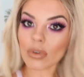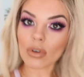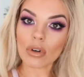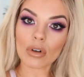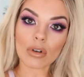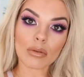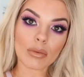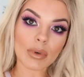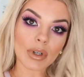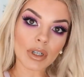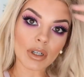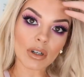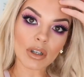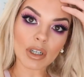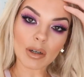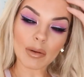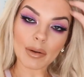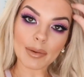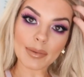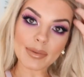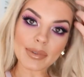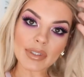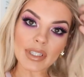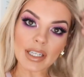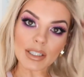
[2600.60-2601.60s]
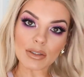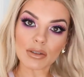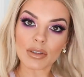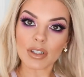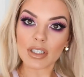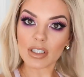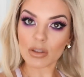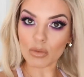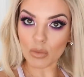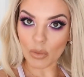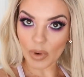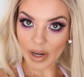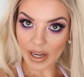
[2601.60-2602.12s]
Oh my god, I'm obsessed with
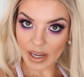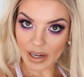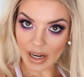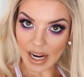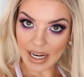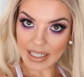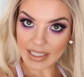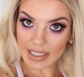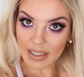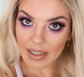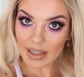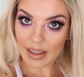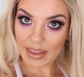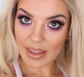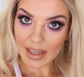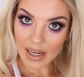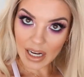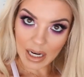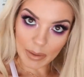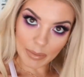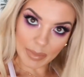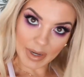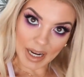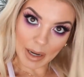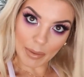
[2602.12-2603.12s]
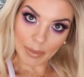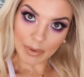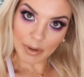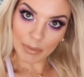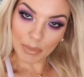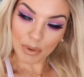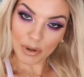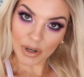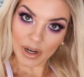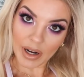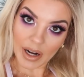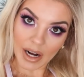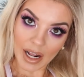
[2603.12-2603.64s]
this wig. I didn't think I'd be able to
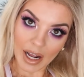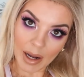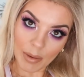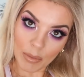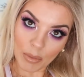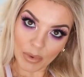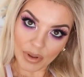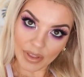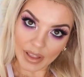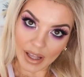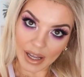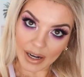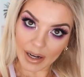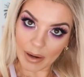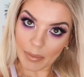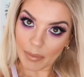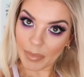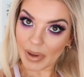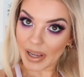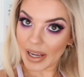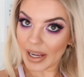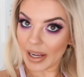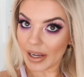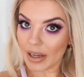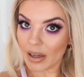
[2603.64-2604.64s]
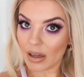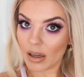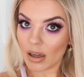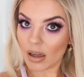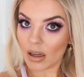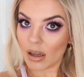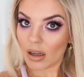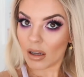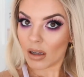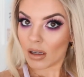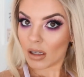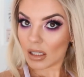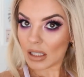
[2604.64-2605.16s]
put it up without it being
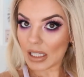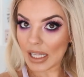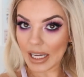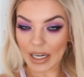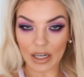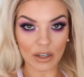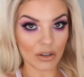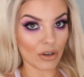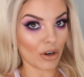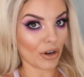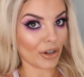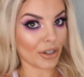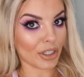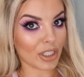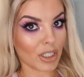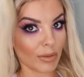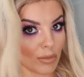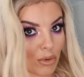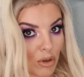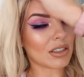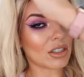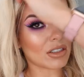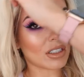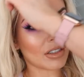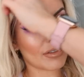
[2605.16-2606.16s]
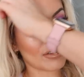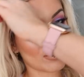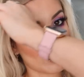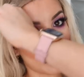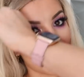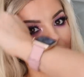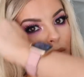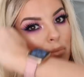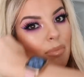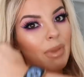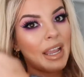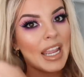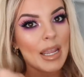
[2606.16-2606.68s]
like noticeable. Lots of little
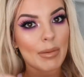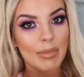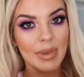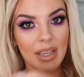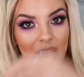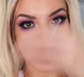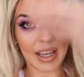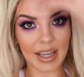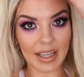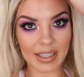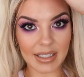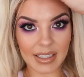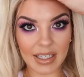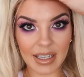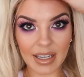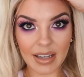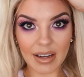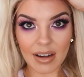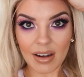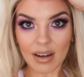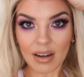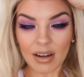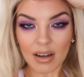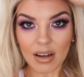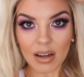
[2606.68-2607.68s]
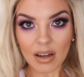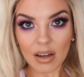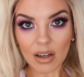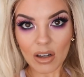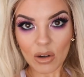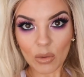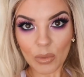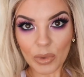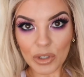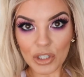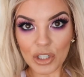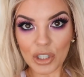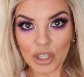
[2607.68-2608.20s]
like baby hairs here,
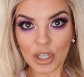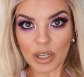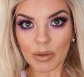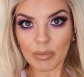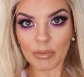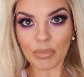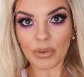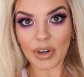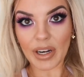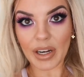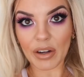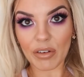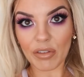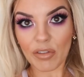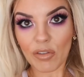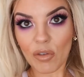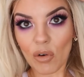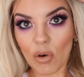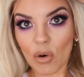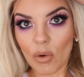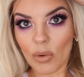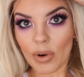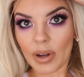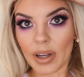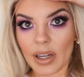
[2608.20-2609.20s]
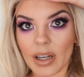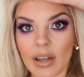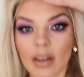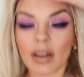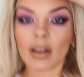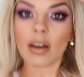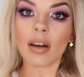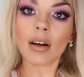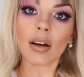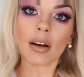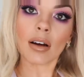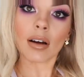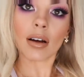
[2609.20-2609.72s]
which you can bring
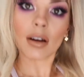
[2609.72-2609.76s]
forward.